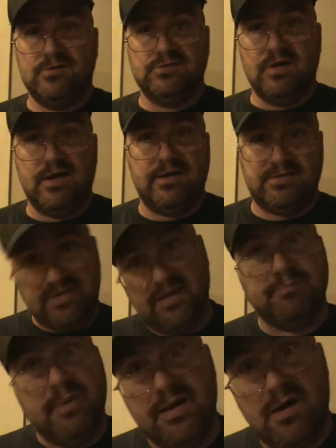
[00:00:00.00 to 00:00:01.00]
just like it
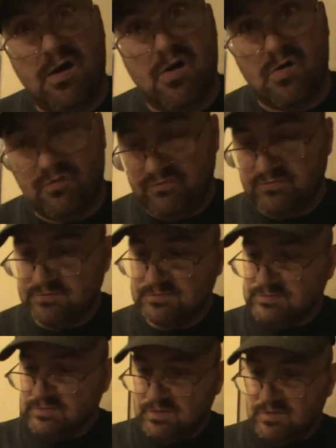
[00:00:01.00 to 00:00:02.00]
ticked me off.
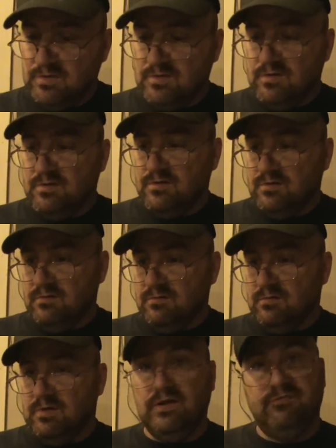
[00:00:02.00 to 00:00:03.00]

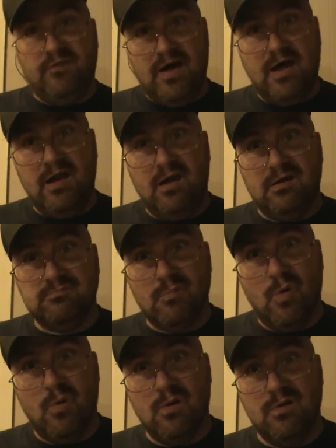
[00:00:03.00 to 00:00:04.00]
That's $5
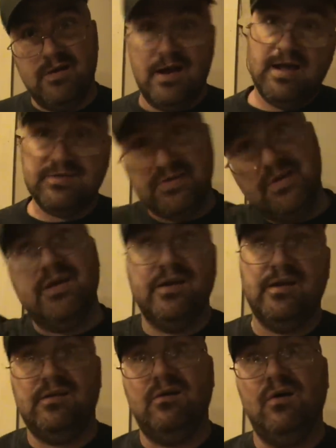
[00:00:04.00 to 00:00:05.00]
more than I seen it
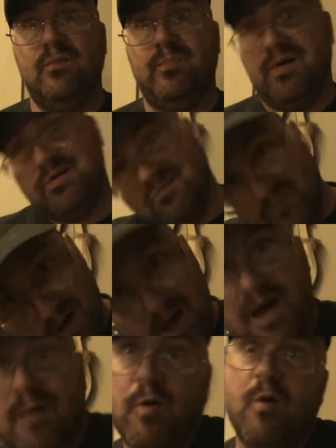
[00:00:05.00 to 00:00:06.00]
at the other place, so
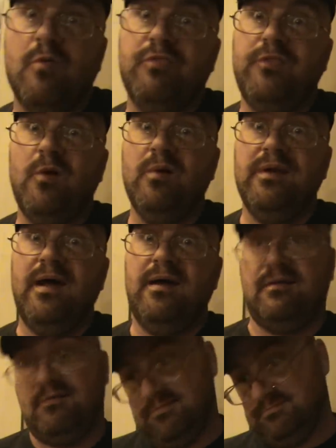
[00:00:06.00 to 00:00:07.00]
I'm gonna throw it
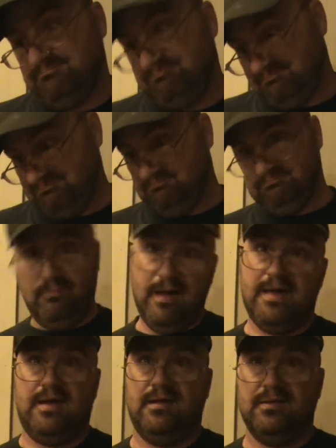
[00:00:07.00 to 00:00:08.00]
down.
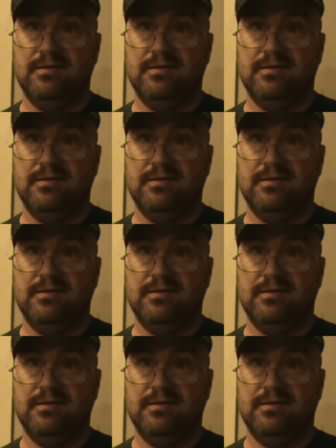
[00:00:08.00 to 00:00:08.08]
Man.